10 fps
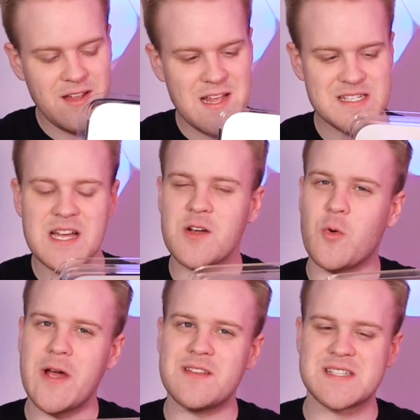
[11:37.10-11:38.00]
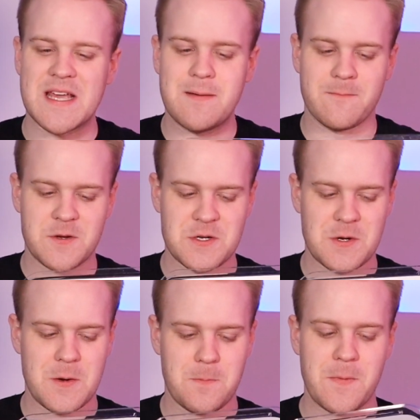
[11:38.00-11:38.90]
It's not quite the same for
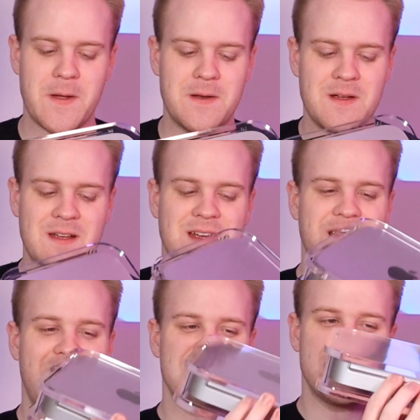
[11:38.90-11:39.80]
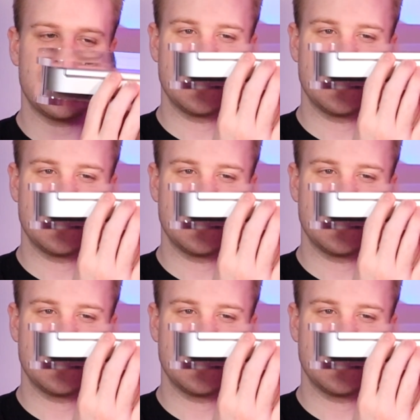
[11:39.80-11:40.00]
sure, but has that